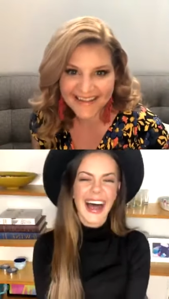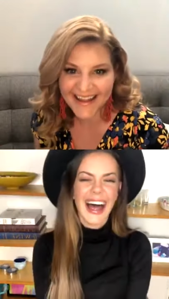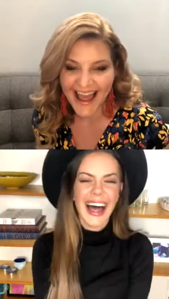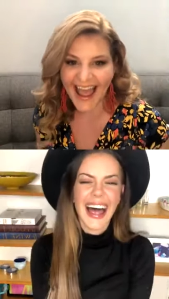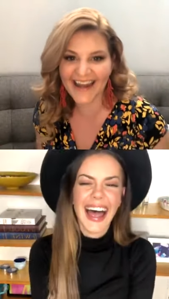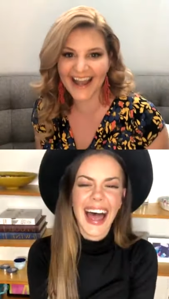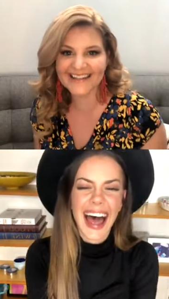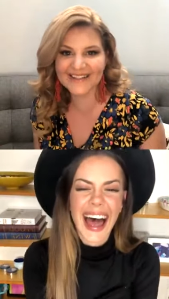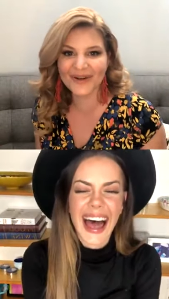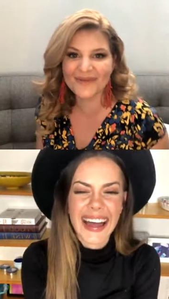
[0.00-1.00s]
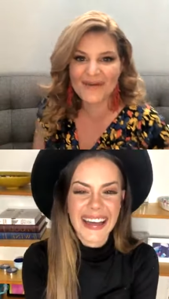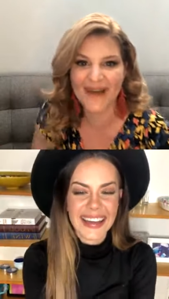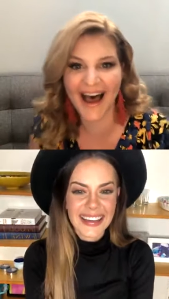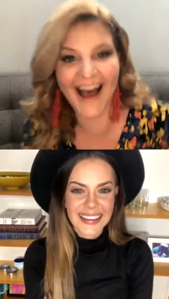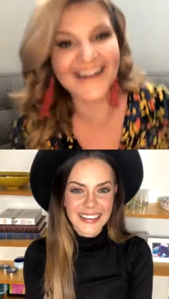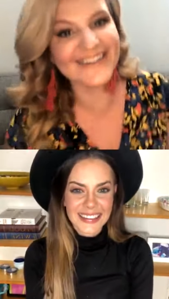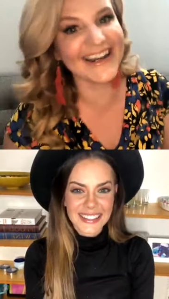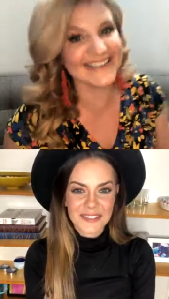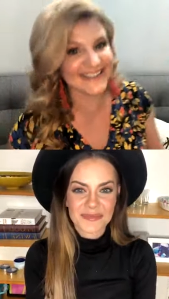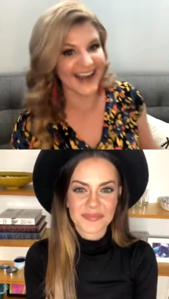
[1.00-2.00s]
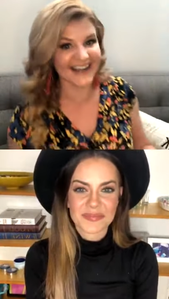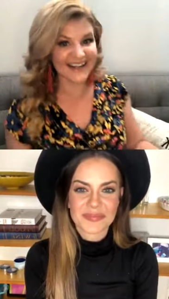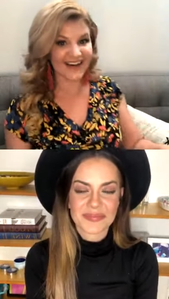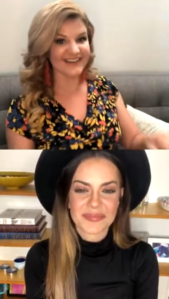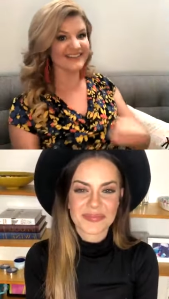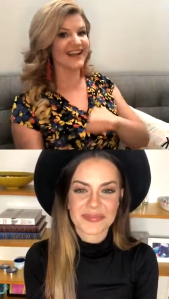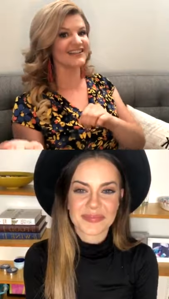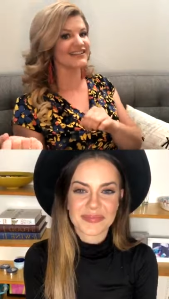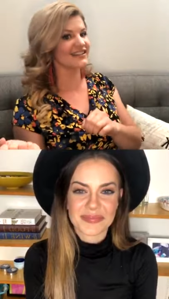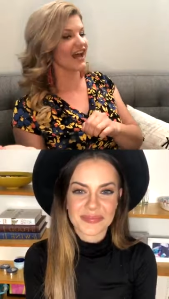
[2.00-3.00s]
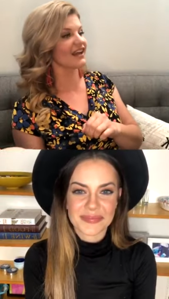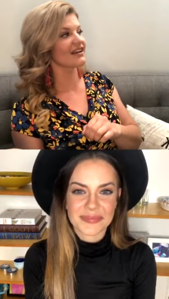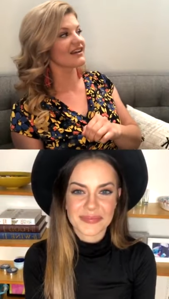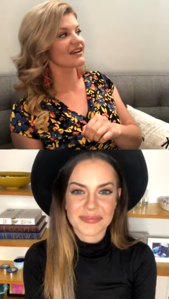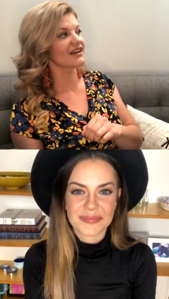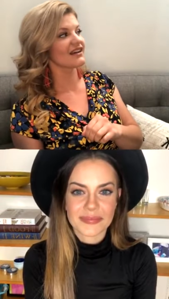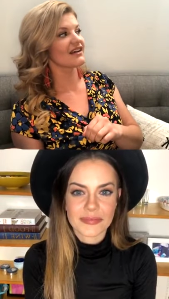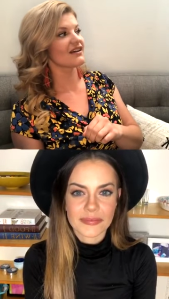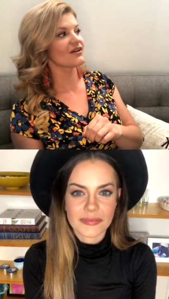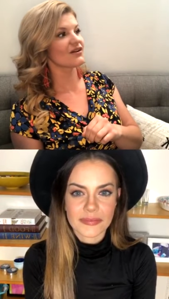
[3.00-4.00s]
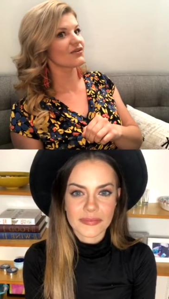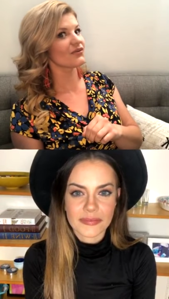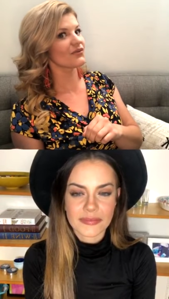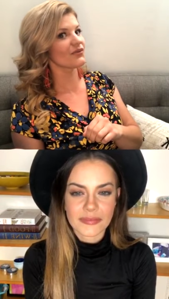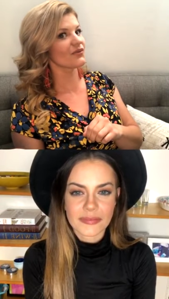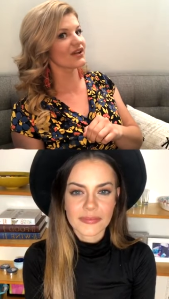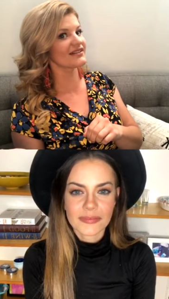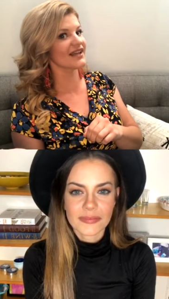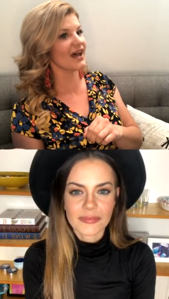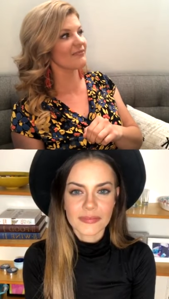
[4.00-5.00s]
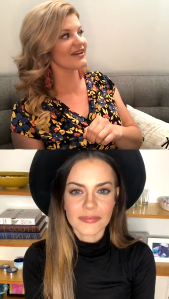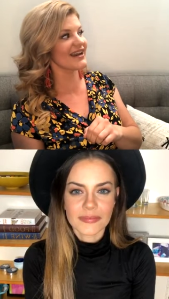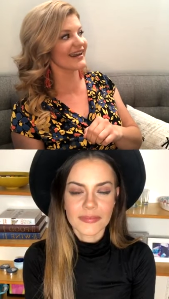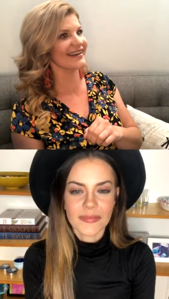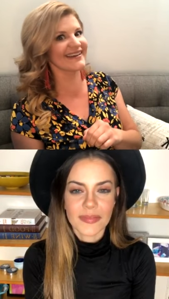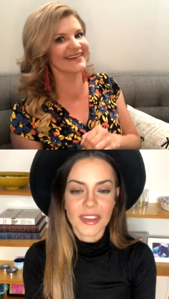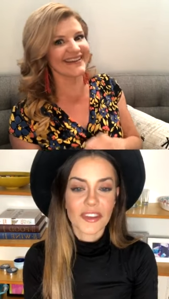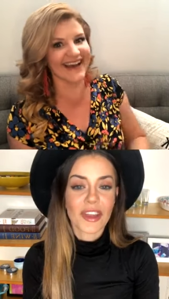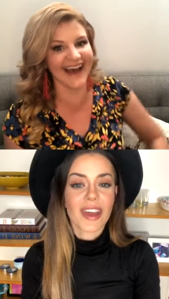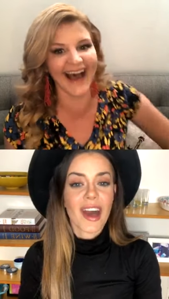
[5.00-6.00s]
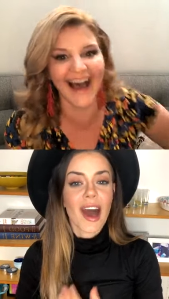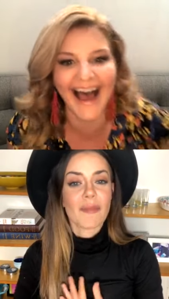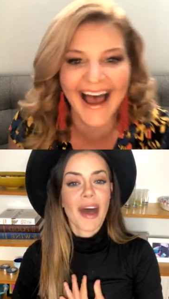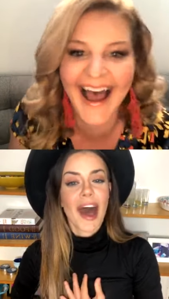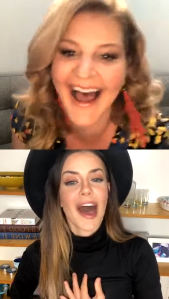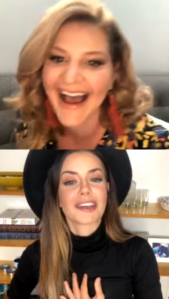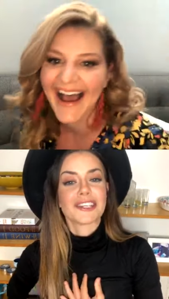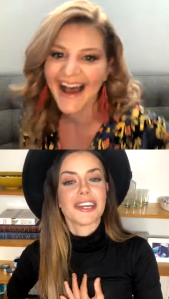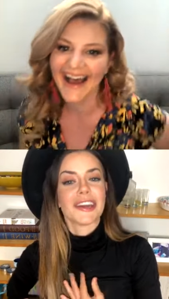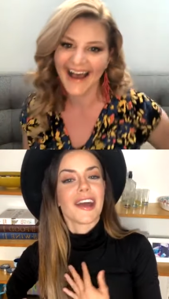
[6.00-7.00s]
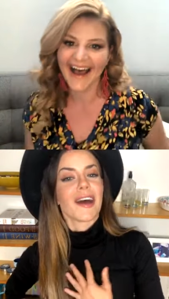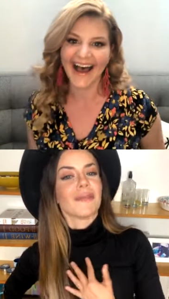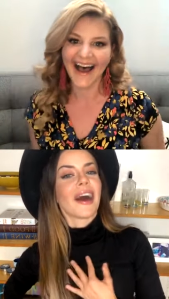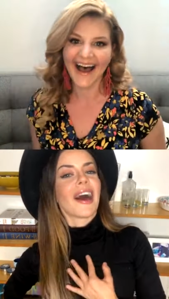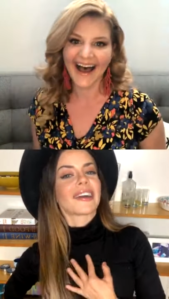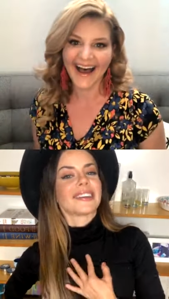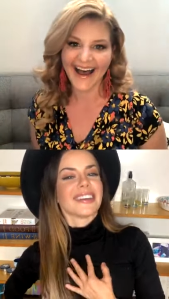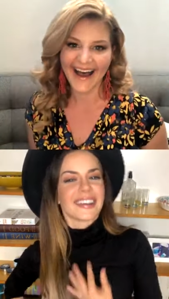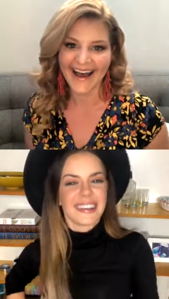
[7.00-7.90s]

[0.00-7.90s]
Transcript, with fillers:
Speaker 1: And I just remember Andre standing there on stage. He's like, what's happening? You're
Speaker 2: like, I'm acting, I'm acting.